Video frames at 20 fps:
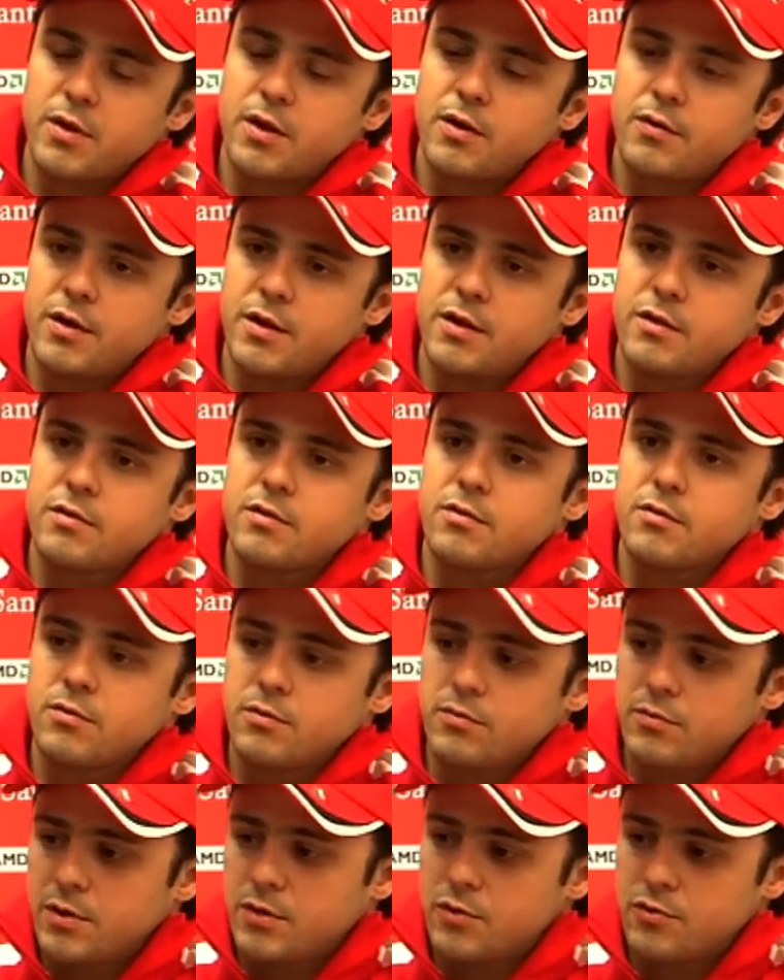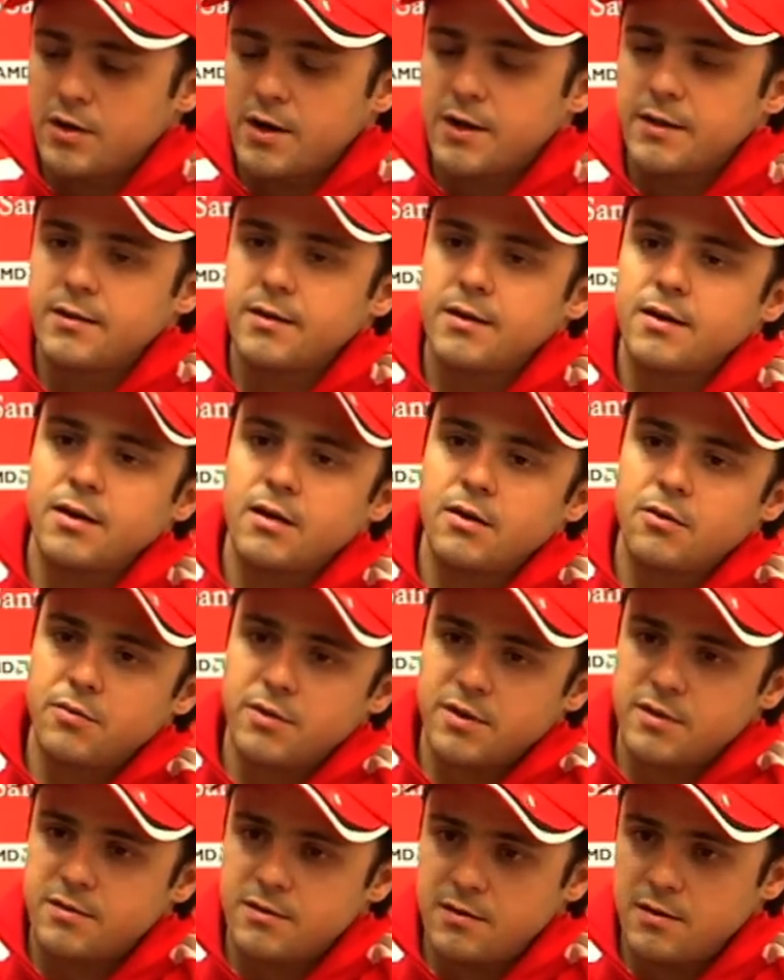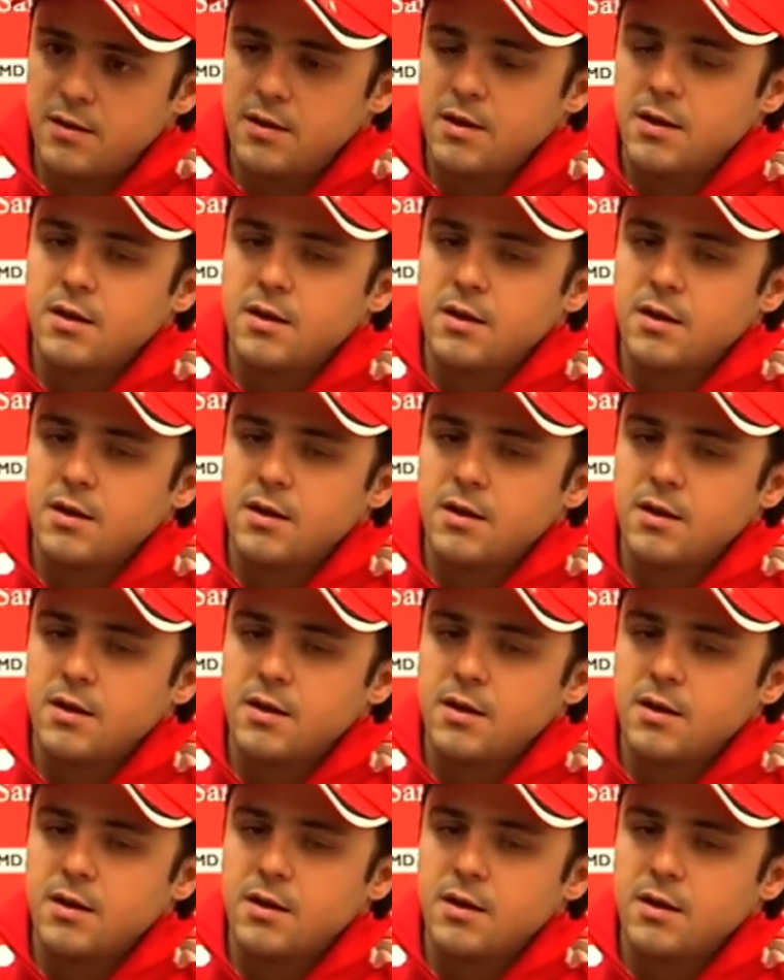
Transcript: Jerez, we try there. We see